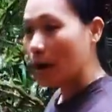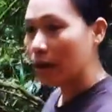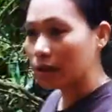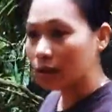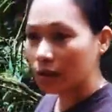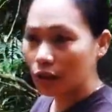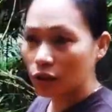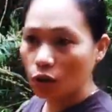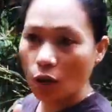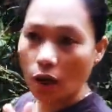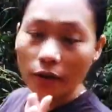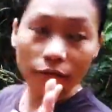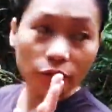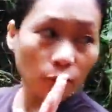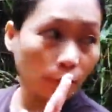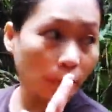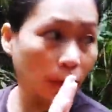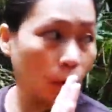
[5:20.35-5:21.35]
why I said you
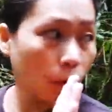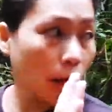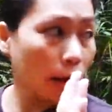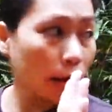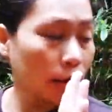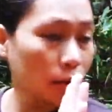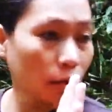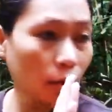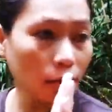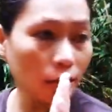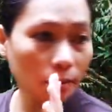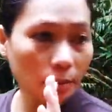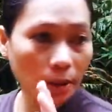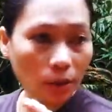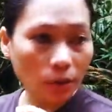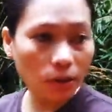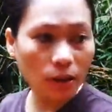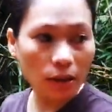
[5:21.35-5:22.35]
have to be quiet, girls,
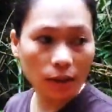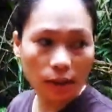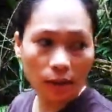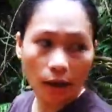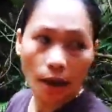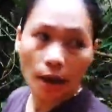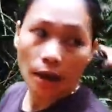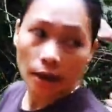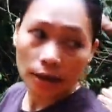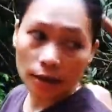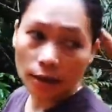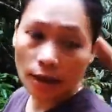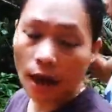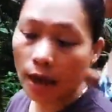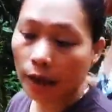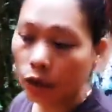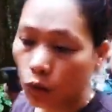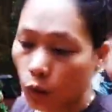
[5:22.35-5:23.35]
because it's it's
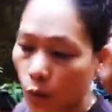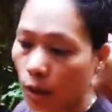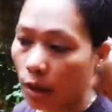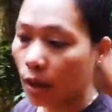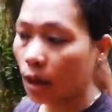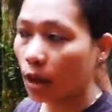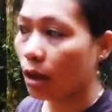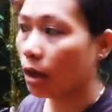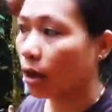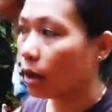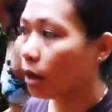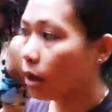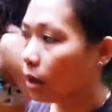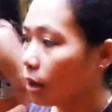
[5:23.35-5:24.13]
actually. There could be elders